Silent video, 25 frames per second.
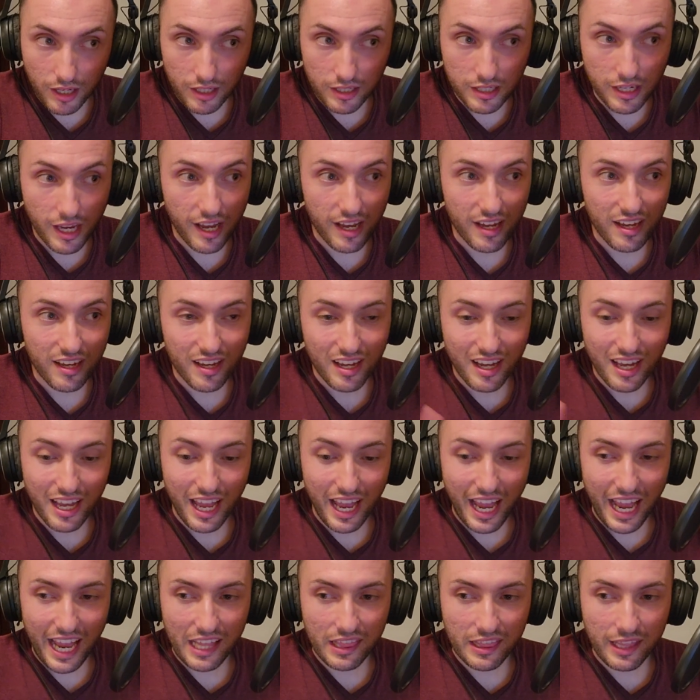Yeah.
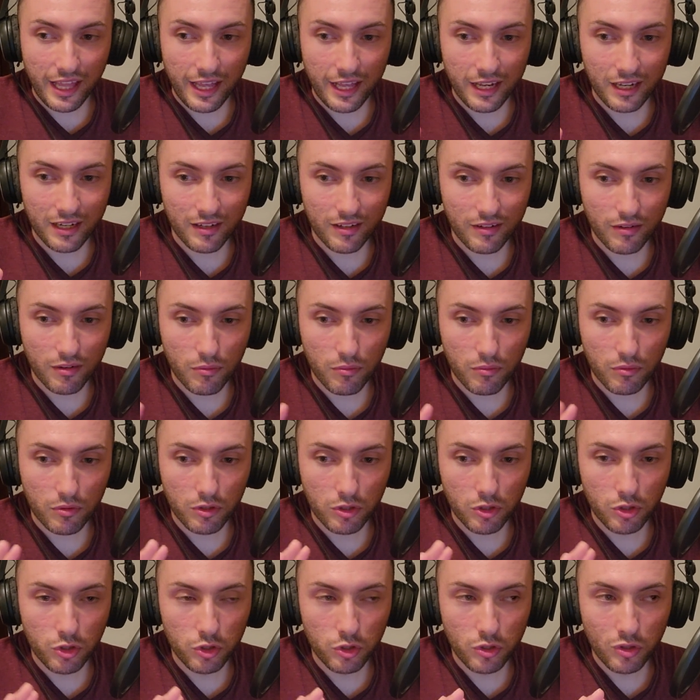And then
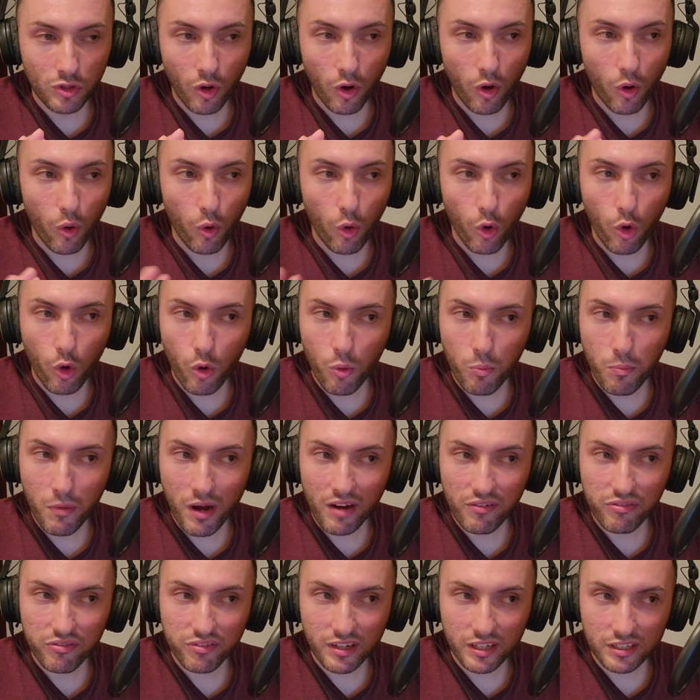not all my
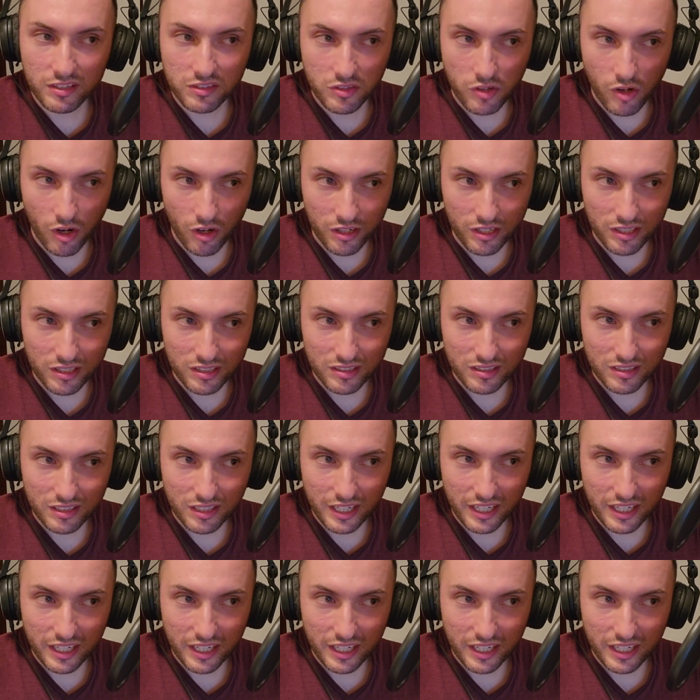friends got it